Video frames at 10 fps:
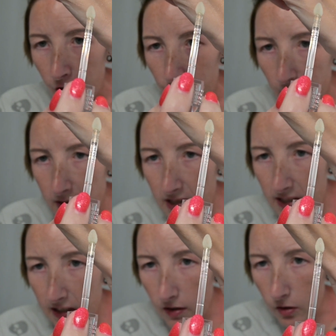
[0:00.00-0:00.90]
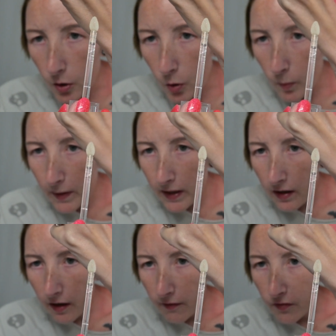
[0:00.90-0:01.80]
You can see the little bit
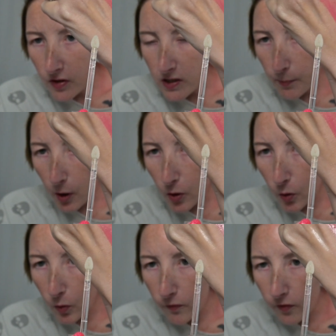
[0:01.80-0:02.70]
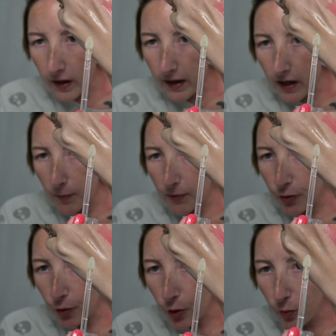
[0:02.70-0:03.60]
of the sparkle fleck coming
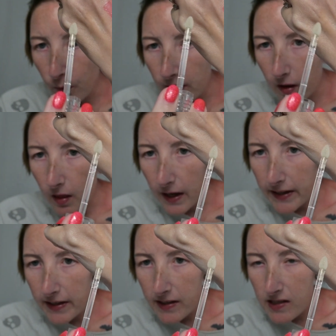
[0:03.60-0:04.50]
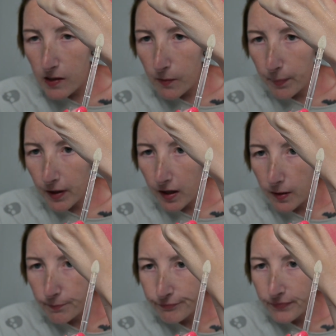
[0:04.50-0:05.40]
through when the light hits it, but
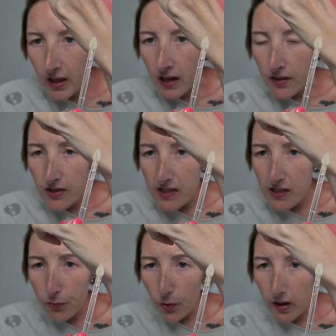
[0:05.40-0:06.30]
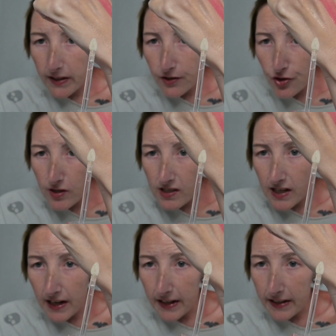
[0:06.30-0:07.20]
this is really just
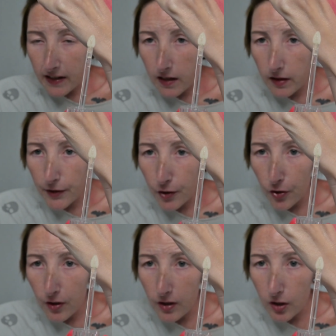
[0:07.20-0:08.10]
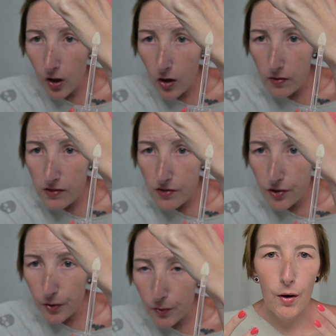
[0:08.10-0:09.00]
a clear gloss
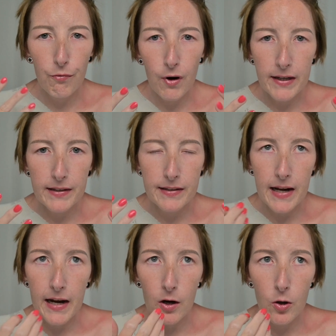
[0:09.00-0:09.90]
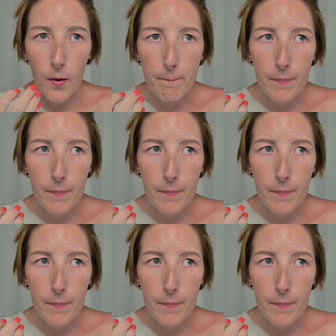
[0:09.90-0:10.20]
too. Right now,